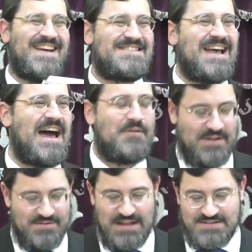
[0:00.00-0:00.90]
So
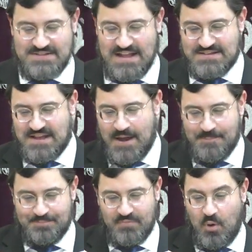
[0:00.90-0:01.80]
that's
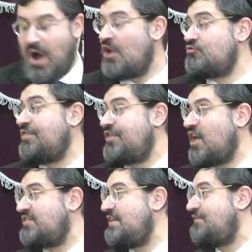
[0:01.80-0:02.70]

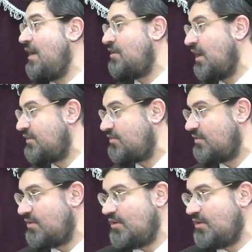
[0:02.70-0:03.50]
113 Fahrenheit.